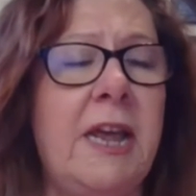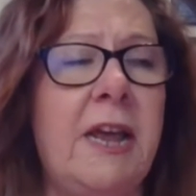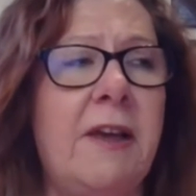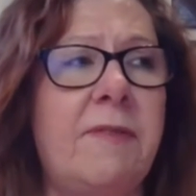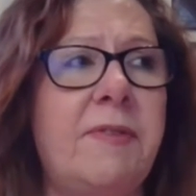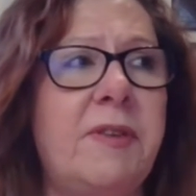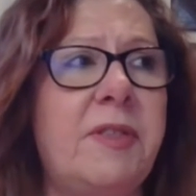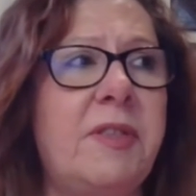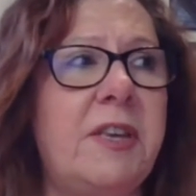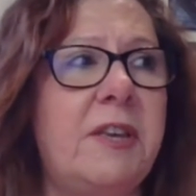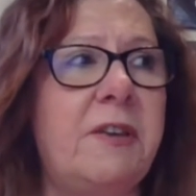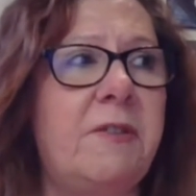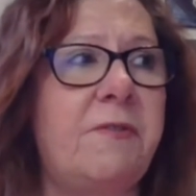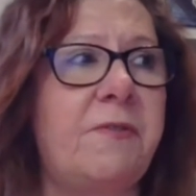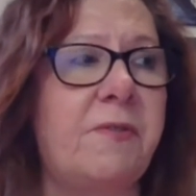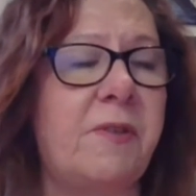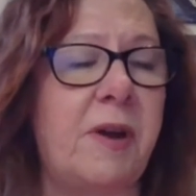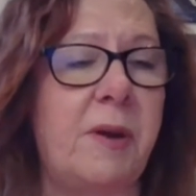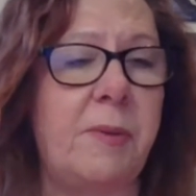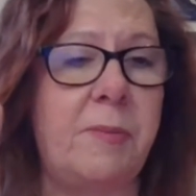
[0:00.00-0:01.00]
Everything
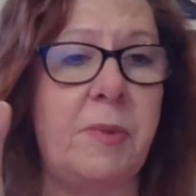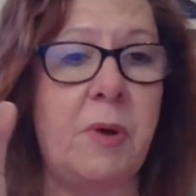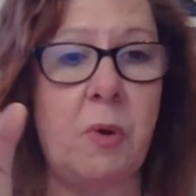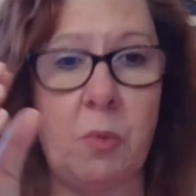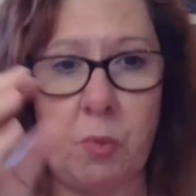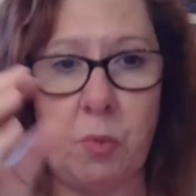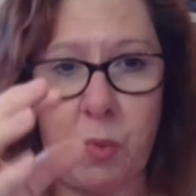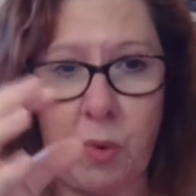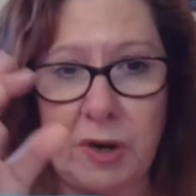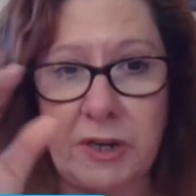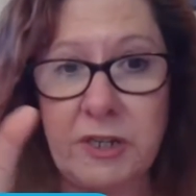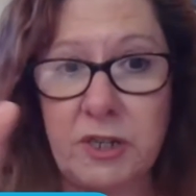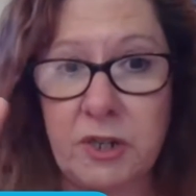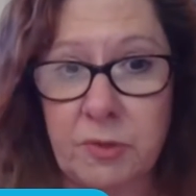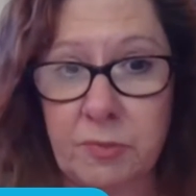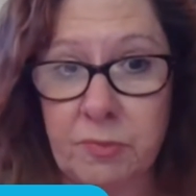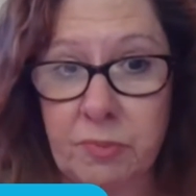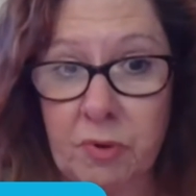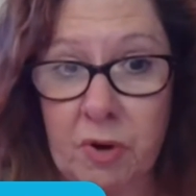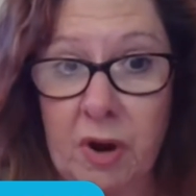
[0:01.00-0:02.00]
from
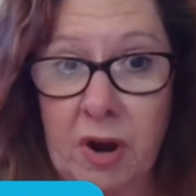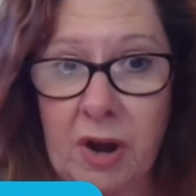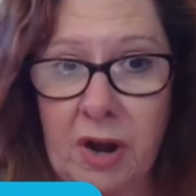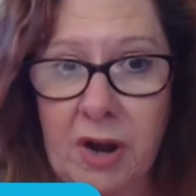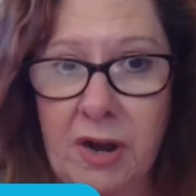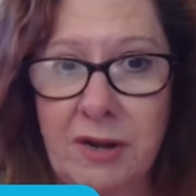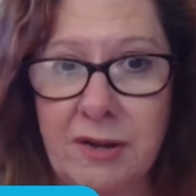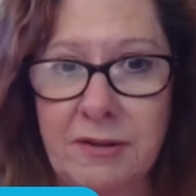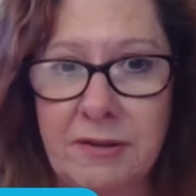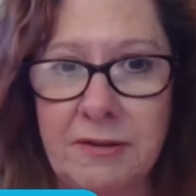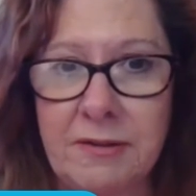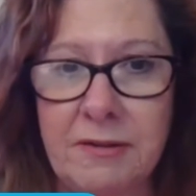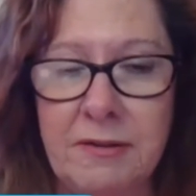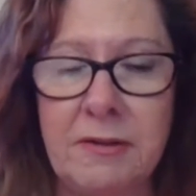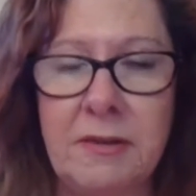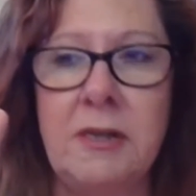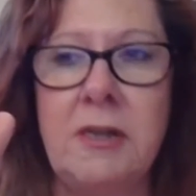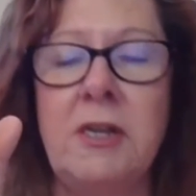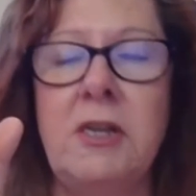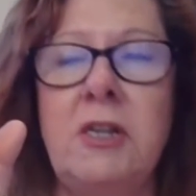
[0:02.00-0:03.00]
Wonder Bra
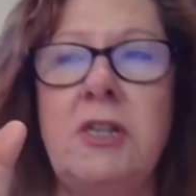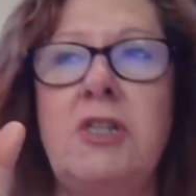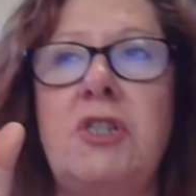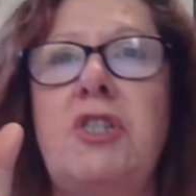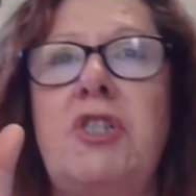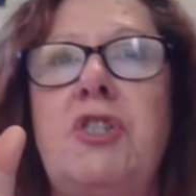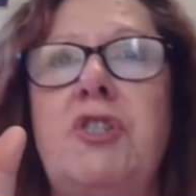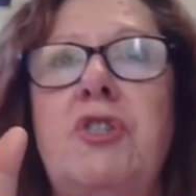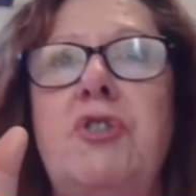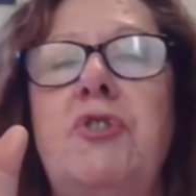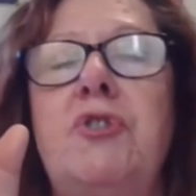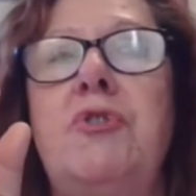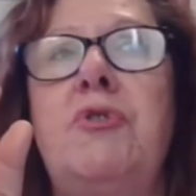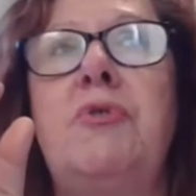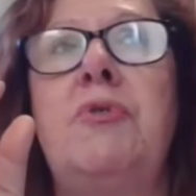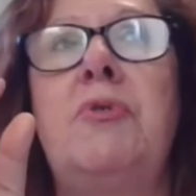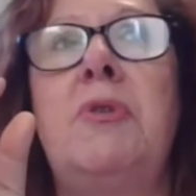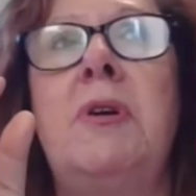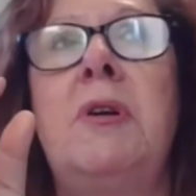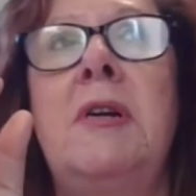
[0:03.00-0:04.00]

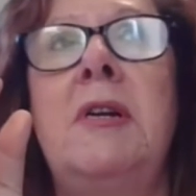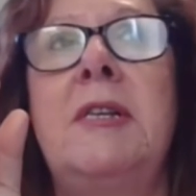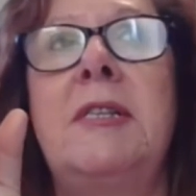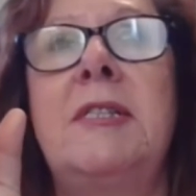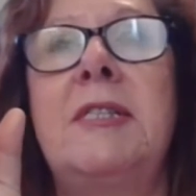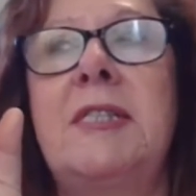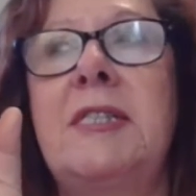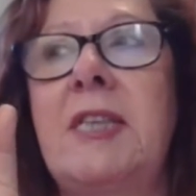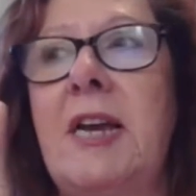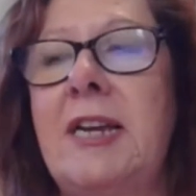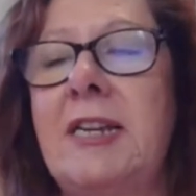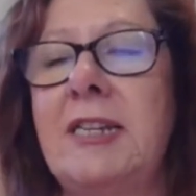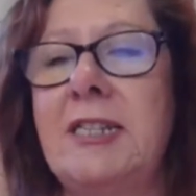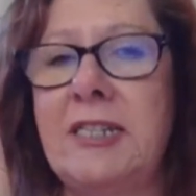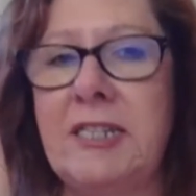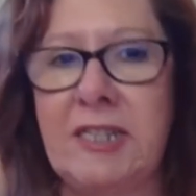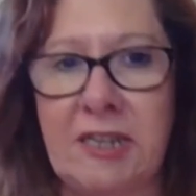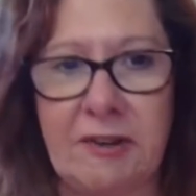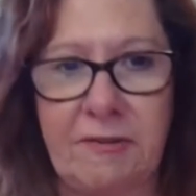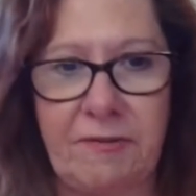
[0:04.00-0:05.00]
to
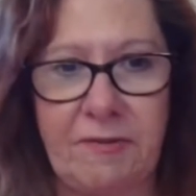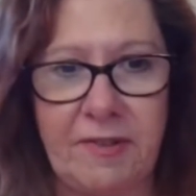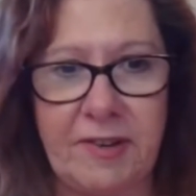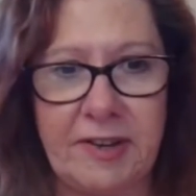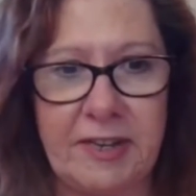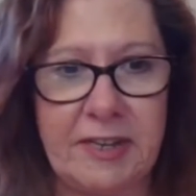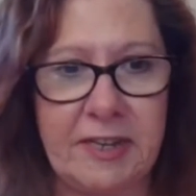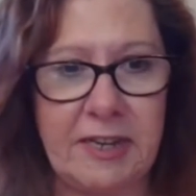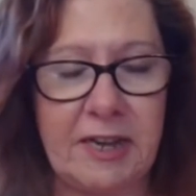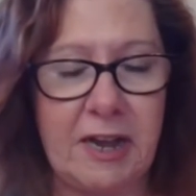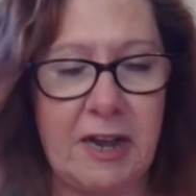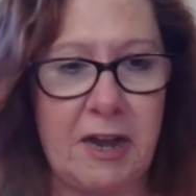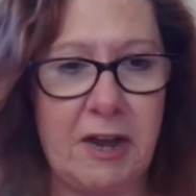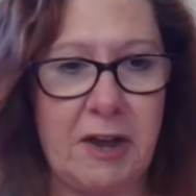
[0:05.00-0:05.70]
scientific,